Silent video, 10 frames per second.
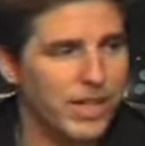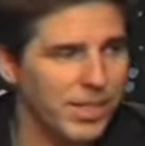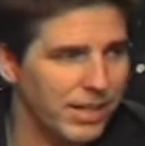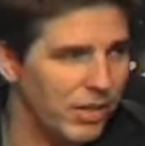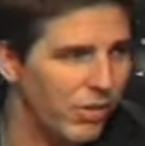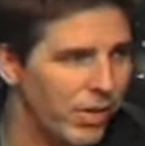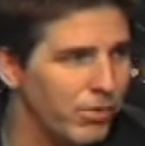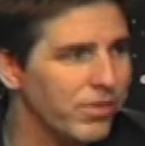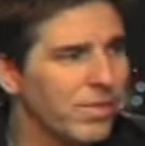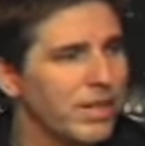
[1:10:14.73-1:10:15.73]
you know, it
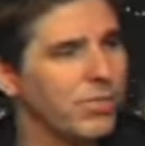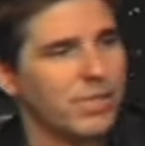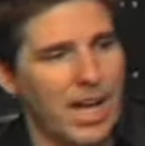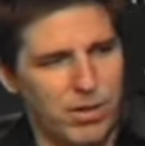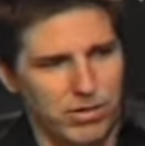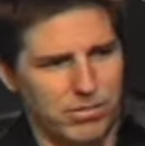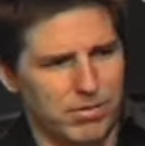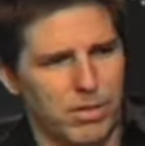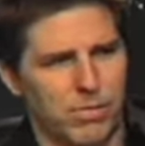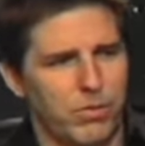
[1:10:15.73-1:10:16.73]
was, it was down, in,
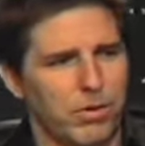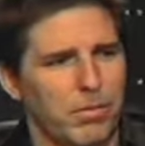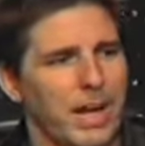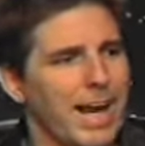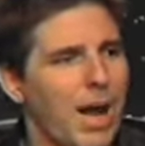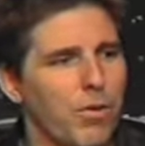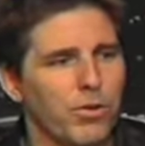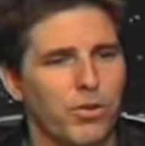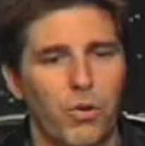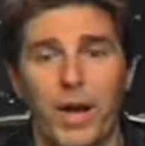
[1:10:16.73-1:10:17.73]
you know, about an hour or
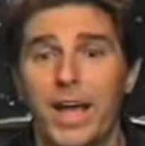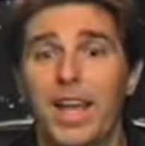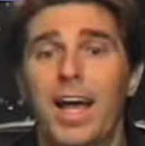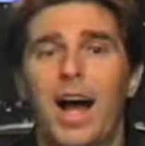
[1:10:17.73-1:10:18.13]
so away.